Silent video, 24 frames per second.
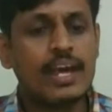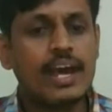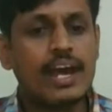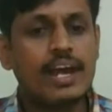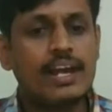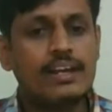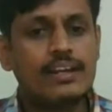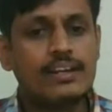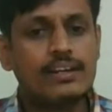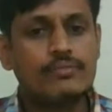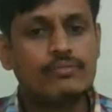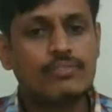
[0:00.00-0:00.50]

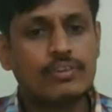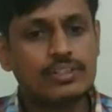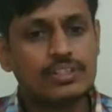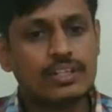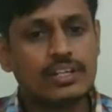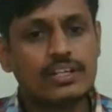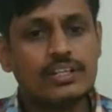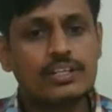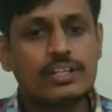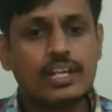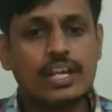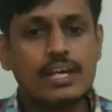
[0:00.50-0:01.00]
And for
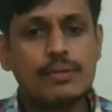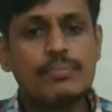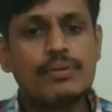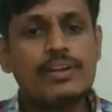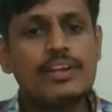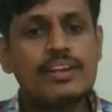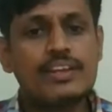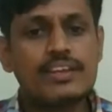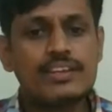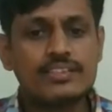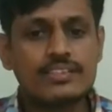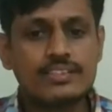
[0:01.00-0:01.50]
that,
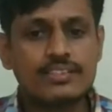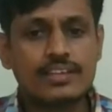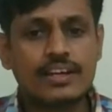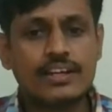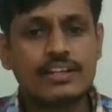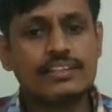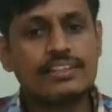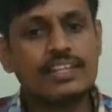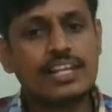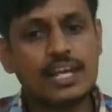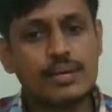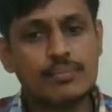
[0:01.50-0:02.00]
libraries
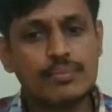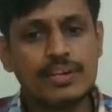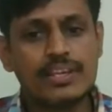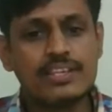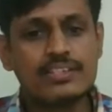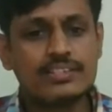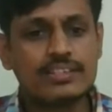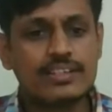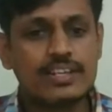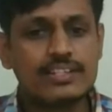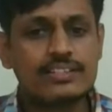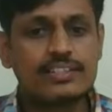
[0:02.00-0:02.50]
and the
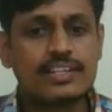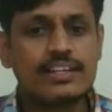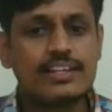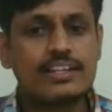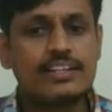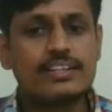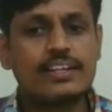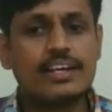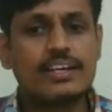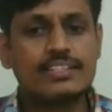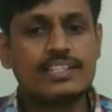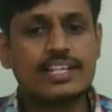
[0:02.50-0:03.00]
libraries need
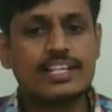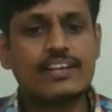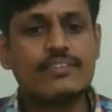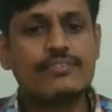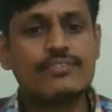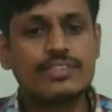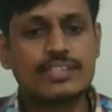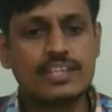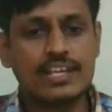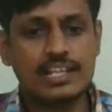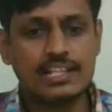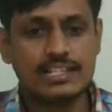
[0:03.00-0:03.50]
certain set of
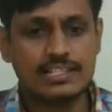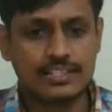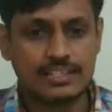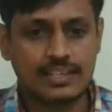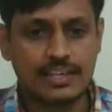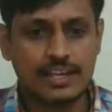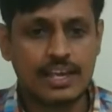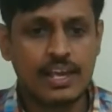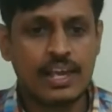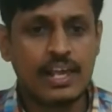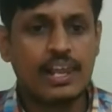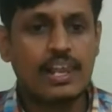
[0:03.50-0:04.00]
skills
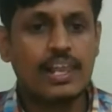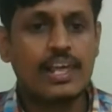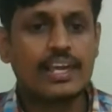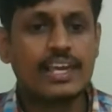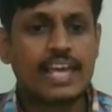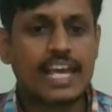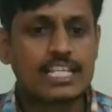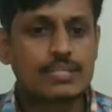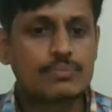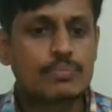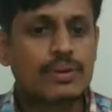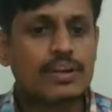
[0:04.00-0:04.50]
like
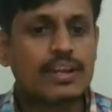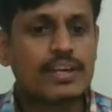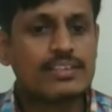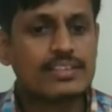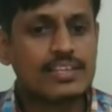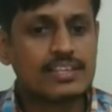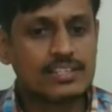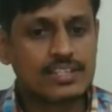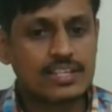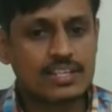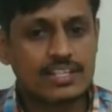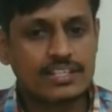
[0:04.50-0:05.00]

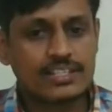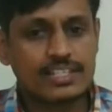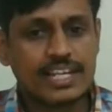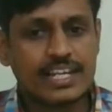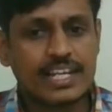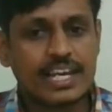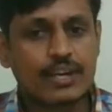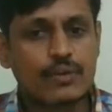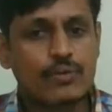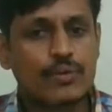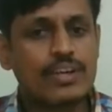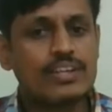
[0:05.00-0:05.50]
expertization in
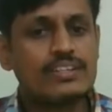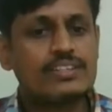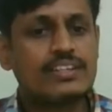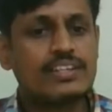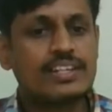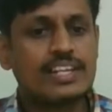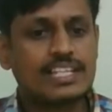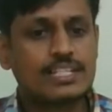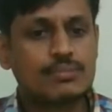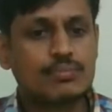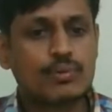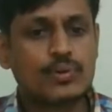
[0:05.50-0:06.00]
data curation
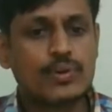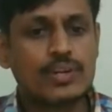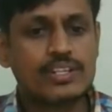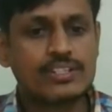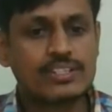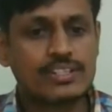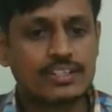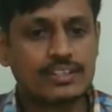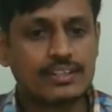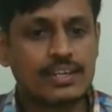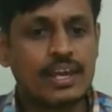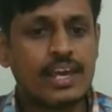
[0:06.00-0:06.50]
and
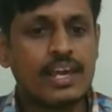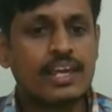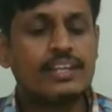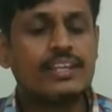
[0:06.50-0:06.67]
exploration,